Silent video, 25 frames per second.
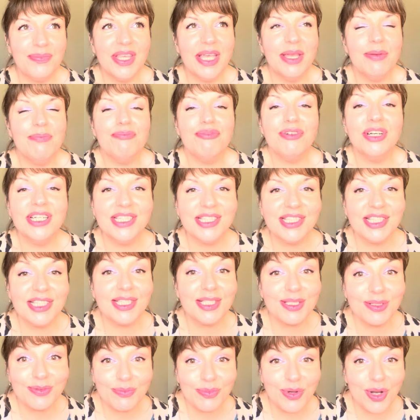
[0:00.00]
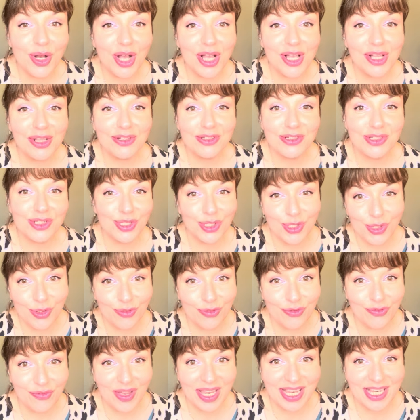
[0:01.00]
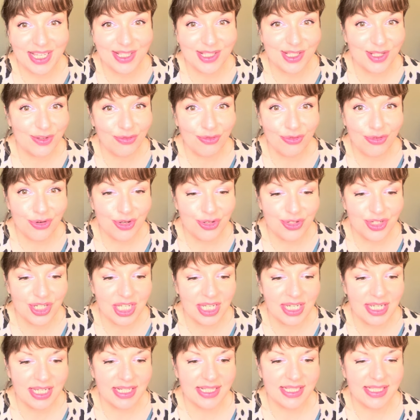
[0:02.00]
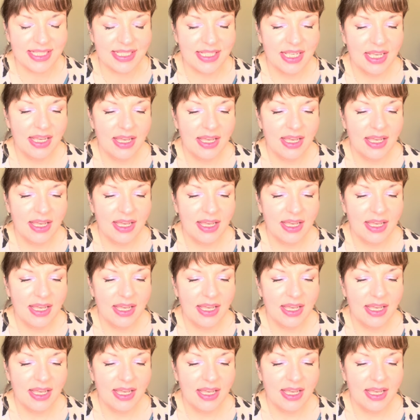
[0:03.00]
it brings a smile to your face, fruitiness.